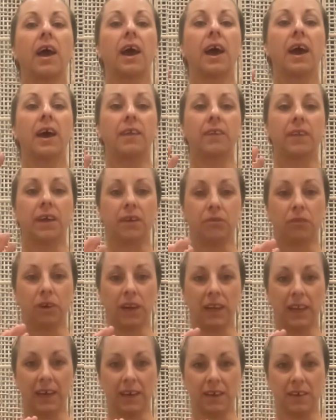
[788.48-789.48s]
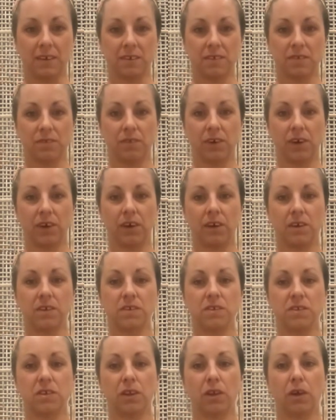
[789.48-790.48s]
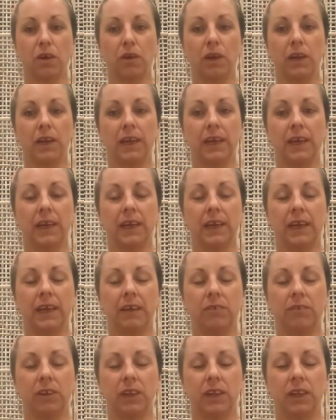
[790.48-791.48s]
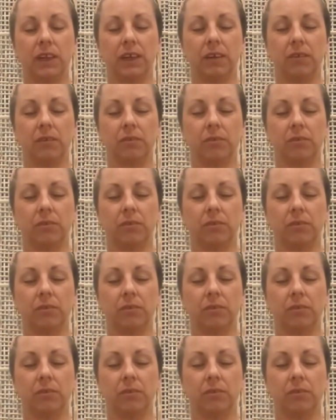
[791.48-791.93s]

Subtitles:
And then release very slowly and evenly.